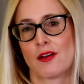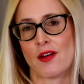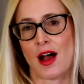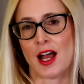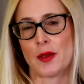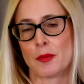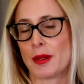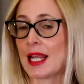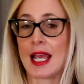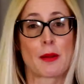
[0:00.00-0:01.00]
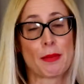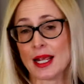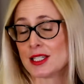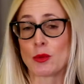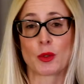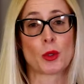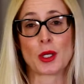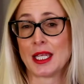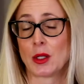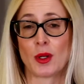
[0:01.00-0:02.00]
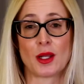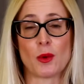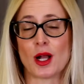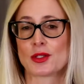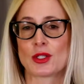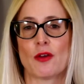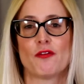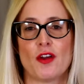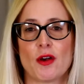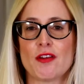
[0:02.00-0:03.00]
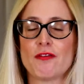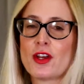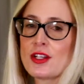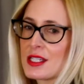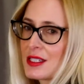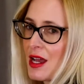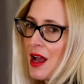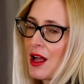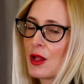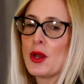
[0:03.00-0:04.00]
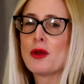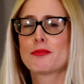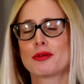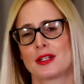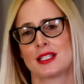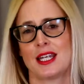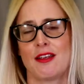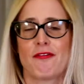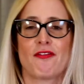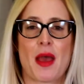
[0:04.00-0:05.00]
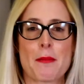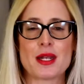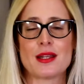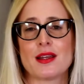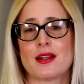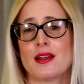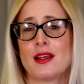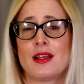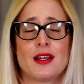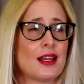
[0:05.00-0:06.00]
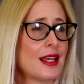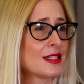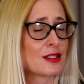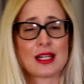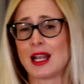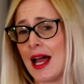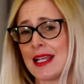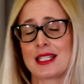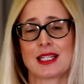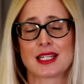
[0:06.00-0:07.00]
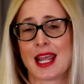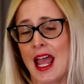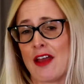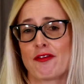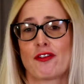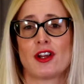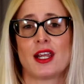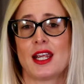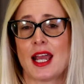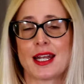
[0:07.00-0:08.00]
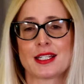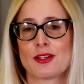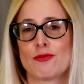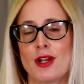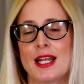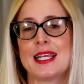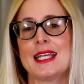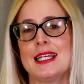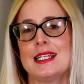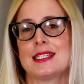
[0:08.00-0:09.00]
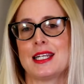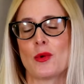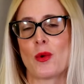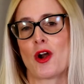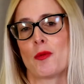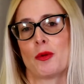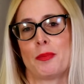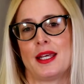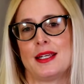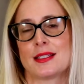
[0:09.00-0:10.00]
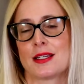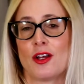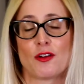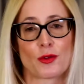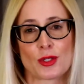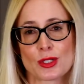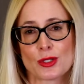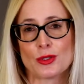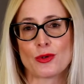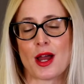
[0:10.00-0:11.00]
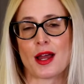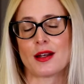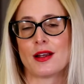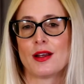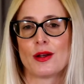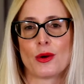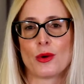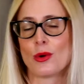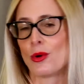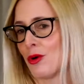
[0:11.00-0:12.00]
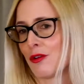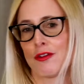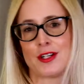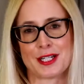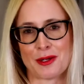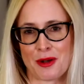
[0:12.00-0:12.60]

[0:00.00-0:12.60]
vibe. But again, a blazer would work equally well. So a very versatile, pretty, feminine. It's light, it's carefree, and it's a really easy wearable piece for the school run or for a dinner